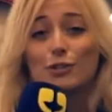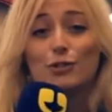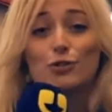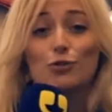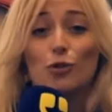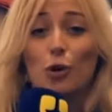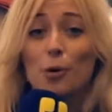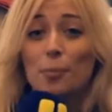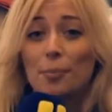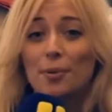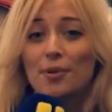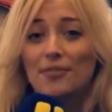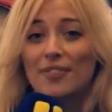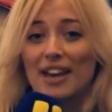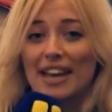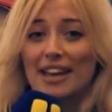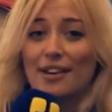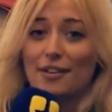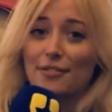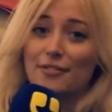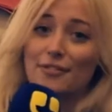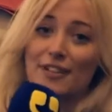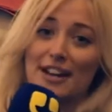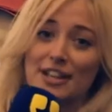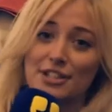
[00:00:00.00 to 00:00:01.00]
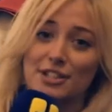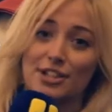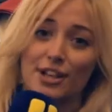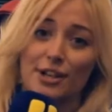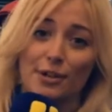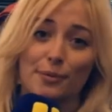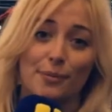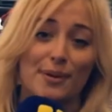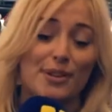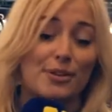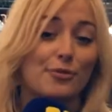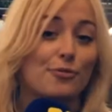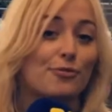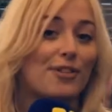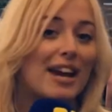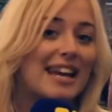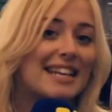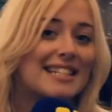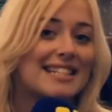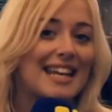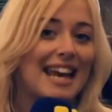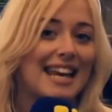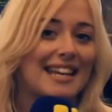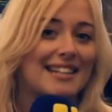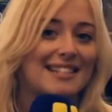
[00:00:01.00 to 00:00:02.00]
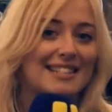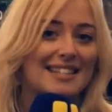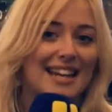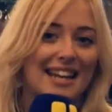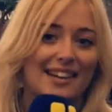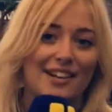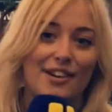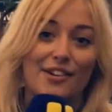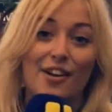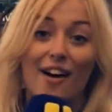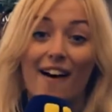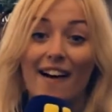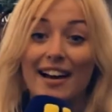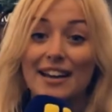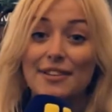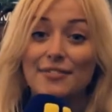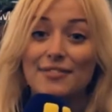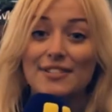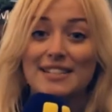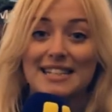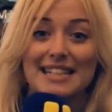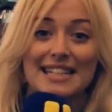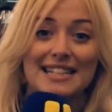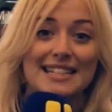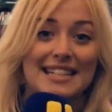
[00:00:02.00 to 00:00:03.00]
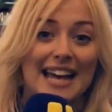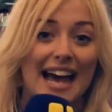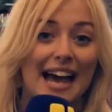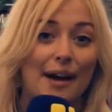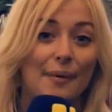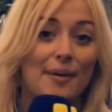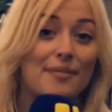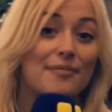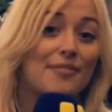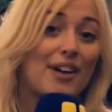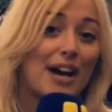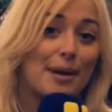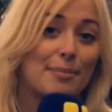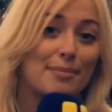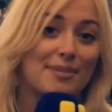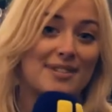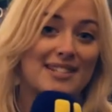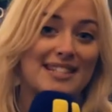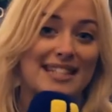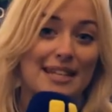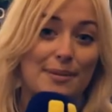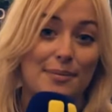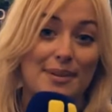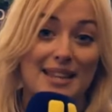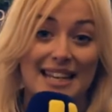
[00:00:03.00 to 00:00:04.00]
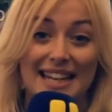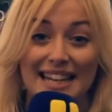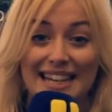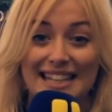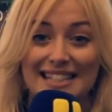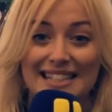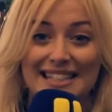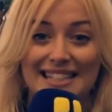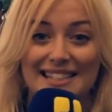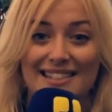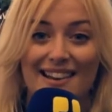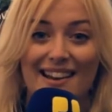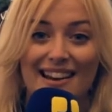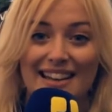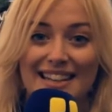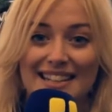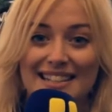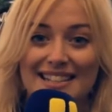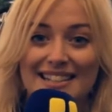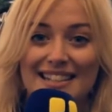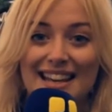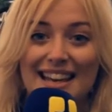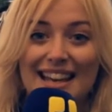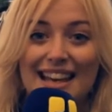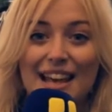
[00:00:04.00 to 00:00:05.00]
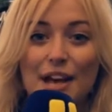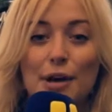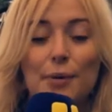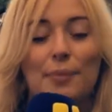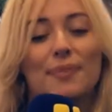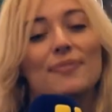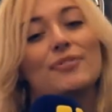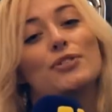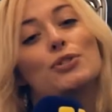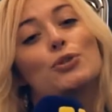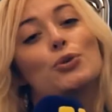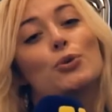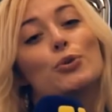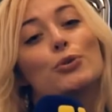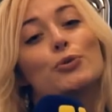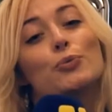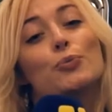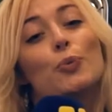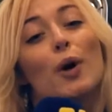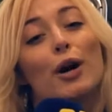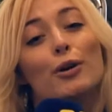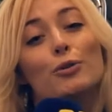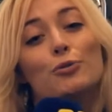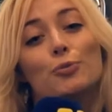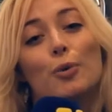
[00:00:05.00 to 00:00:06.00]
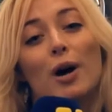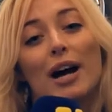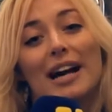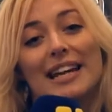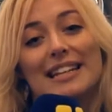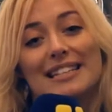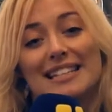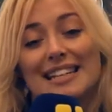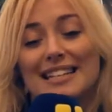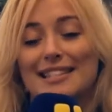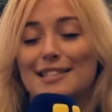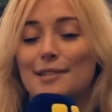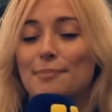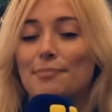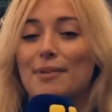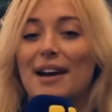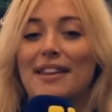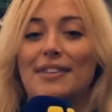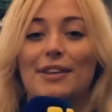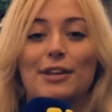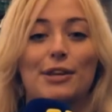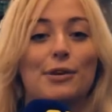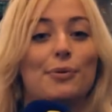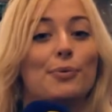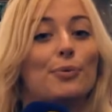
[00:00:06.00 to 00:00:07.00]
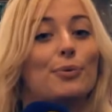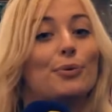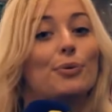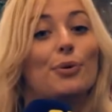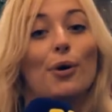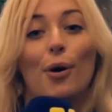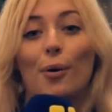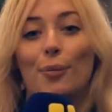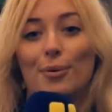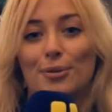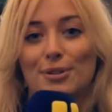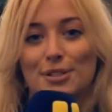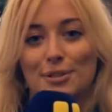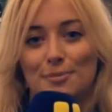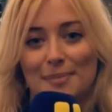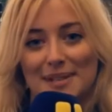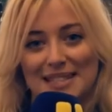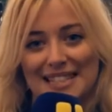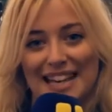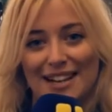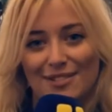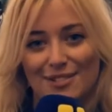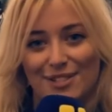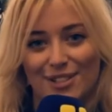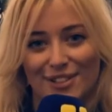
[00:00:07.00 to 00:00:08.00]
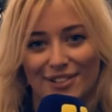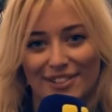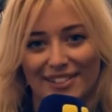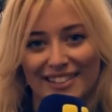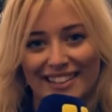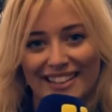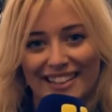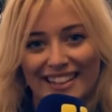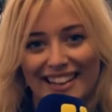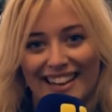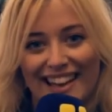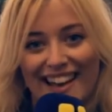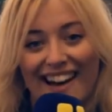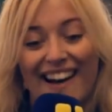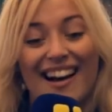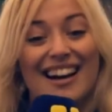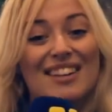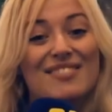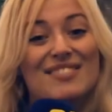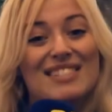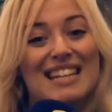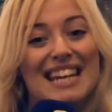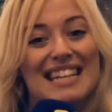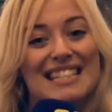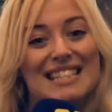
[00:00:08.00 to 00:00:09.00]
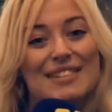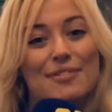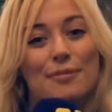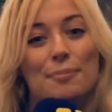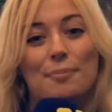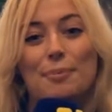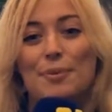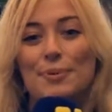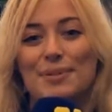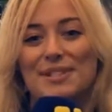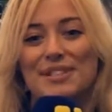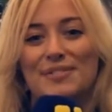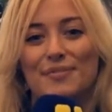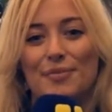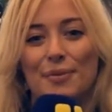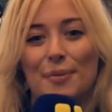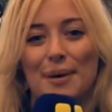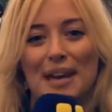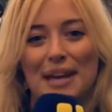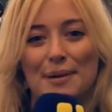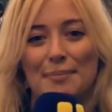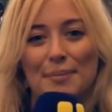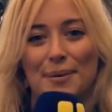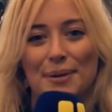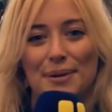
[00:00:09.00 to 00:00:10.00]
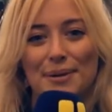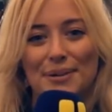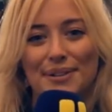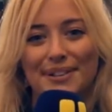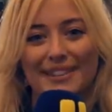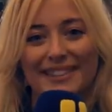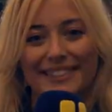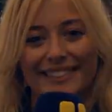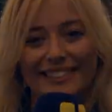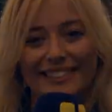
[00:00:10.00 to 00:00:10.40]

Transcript: a strong purveyor of fashion with great taste and an eye for detail and vibrancy within his designs. With stores worldwide, it's a brand that you will not want to miss out on. I'm Daisie reporting for Winkball.